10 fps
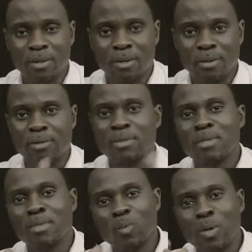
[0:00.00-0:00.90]
You see,
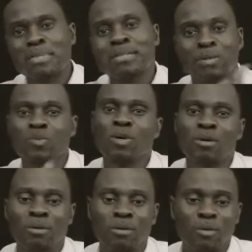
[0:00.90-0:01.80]
in the Western
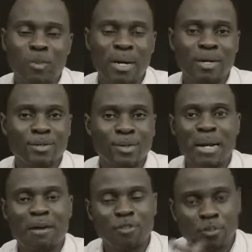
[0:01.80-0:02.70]
world, where you
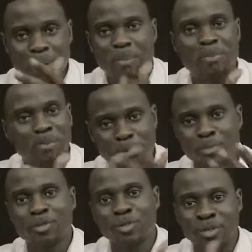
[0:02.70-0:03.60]
don't have to pay people to
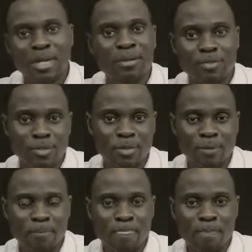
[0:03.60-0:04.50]
put you on
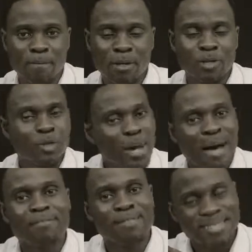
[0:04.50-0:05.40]
television, you
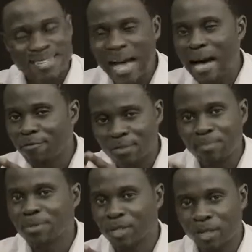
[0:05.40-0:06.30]
have to have
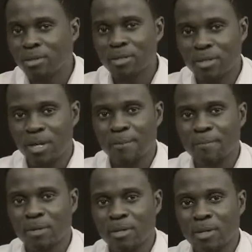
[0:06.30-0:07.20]
something good to say.
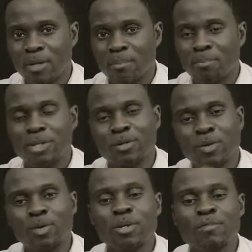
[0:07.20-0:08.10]
But in
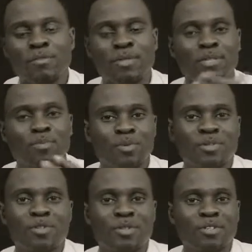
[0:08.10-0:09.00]
order for these
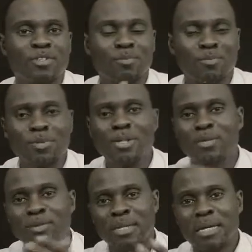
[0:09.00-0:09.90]
producers to
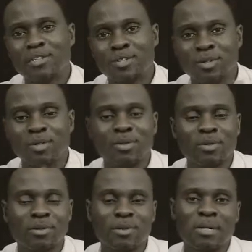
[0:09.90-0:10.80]
bring you on their
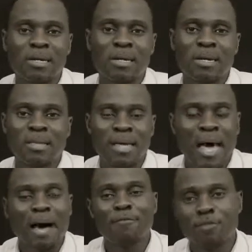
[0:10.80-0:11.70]
shows, they
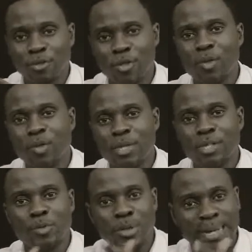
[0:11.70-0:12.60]
have to know
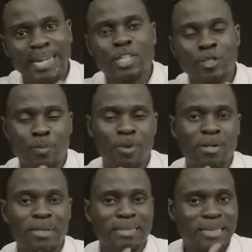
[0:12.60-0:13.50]
that you're an
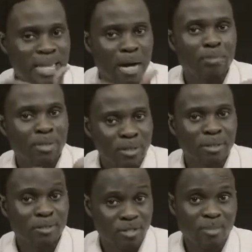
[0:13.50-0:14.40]
expert in that
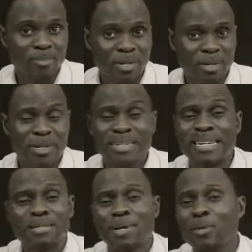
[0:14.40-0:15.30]
particular subject. And it
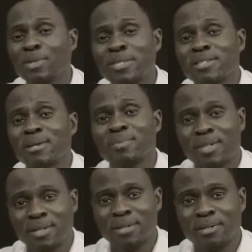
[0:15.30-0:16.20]
doesn't matter what the
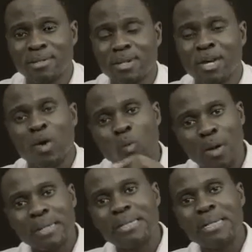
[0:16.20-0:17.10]
subject is.
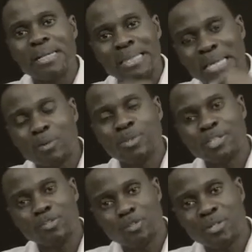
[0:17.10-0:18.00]
One day they'll
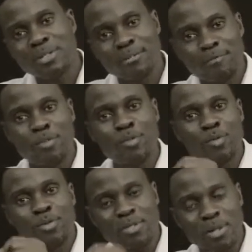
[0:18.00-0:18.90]
need to
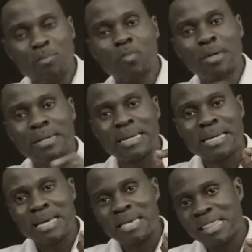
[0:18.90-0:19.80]
interview someone
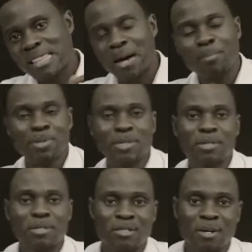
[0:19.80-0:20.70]
in that
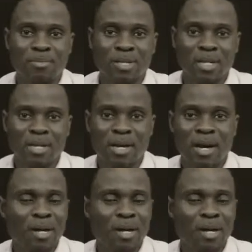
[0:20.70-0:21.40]
particular subject.